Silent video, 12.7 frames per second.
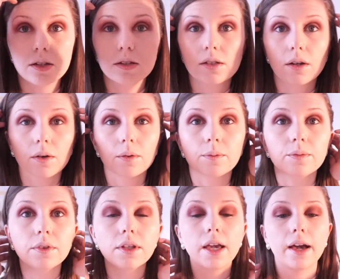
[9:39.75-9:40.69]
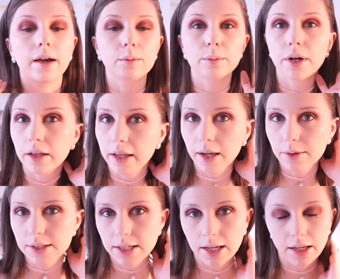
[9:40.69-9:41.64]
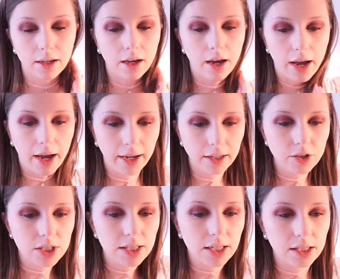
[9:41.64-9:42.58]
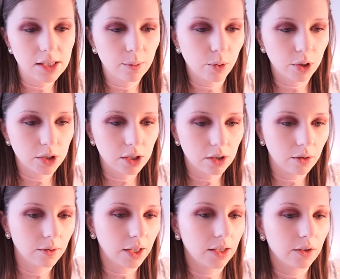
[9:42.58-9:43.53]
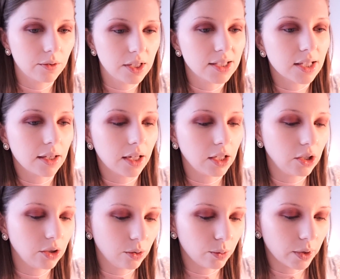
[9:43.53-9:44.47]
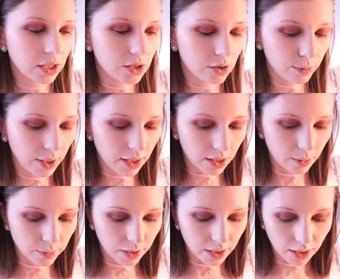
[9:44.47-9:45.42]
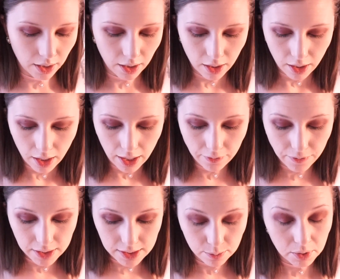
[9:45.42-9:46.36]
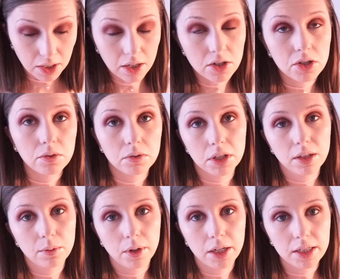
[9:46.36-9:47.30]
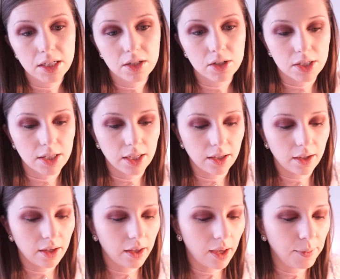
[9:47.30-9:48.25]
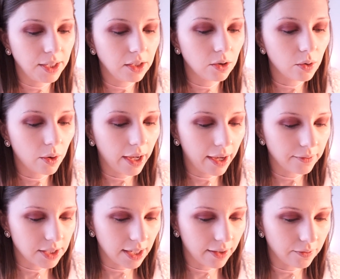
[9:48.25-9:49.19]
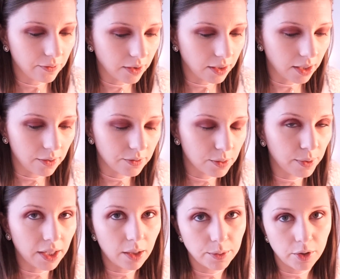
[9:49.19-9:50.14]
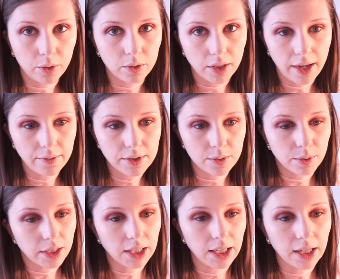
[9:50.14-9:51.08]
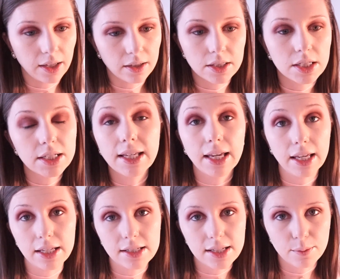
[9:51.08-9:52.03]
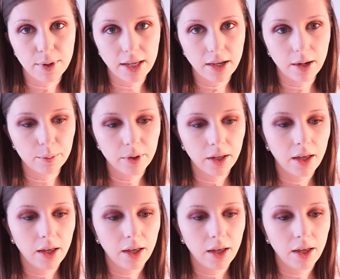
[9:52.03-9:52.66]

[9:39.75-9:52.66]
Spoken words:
So yeah, but like I was saying, I just think it's important to know like the reason that you want to do makeup. Like if it's because you really want to just like, I mean, you don't have to have loved makeup your whole life to want to get into makeup.